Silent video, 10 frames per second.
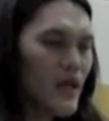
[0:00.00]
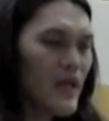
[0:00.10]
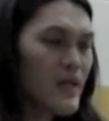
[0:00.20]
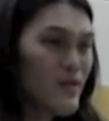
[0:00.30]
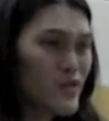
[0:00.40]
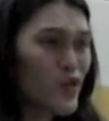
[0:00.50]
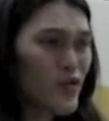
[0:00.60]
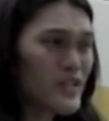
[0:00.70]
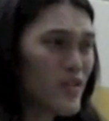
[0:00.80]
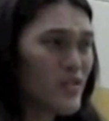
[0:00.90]
And it was
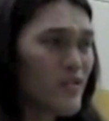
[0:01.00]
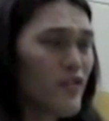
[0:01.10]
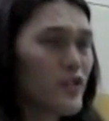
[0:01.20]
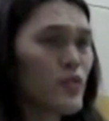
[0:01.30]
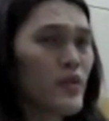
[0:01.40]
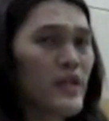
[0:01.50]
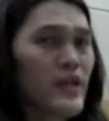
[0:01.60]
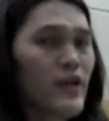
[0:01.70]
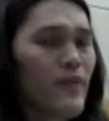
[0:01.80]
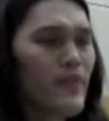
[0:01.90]
early, so I was the first one
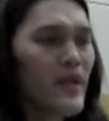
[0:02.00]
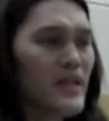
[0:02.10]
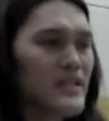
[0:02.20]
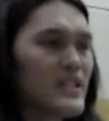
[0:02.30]
there. And he